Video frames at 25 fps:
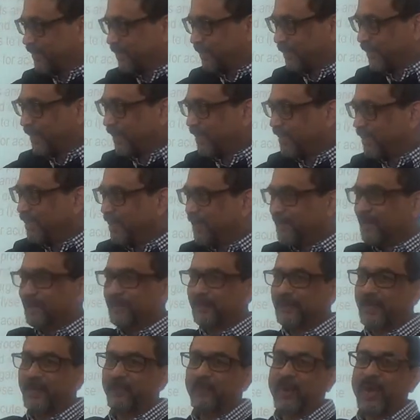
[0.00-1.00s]
okay,
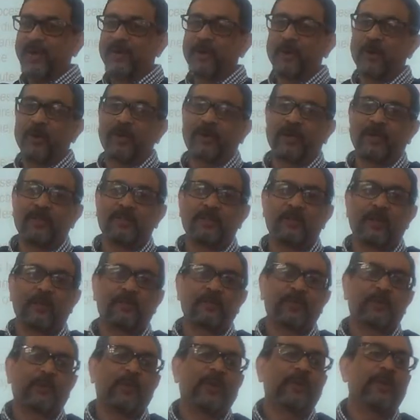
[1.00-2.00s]
then
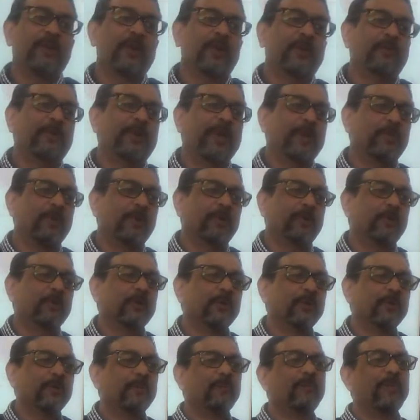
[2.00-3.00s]
microorganisms will not be able
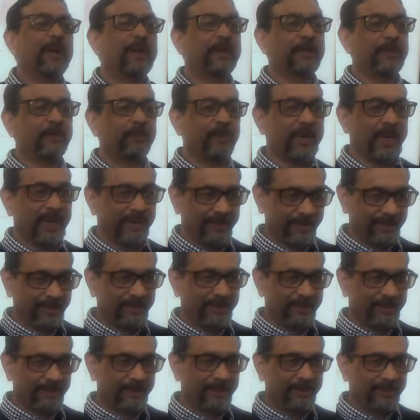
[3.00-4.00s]
to multiply,
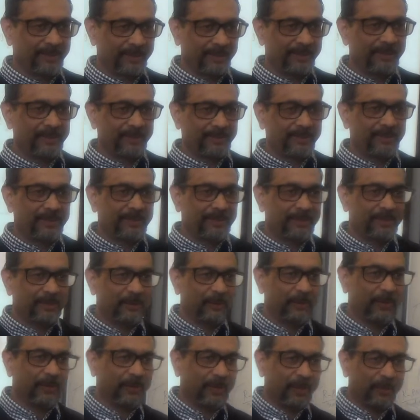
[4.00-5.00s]

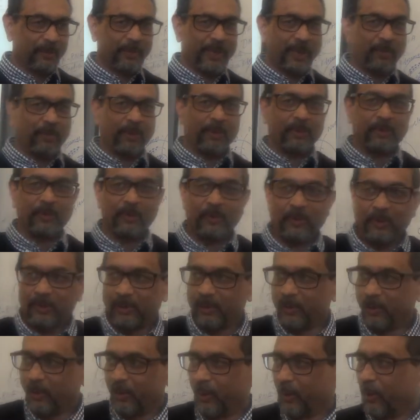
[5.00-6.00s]
will not be able to
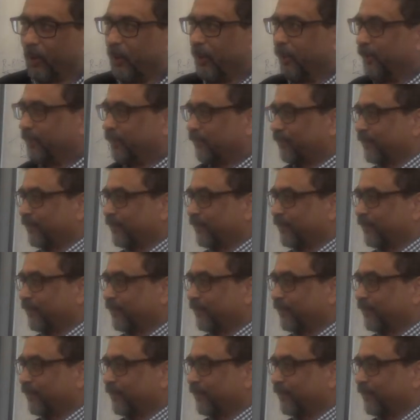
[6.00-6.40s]
grow.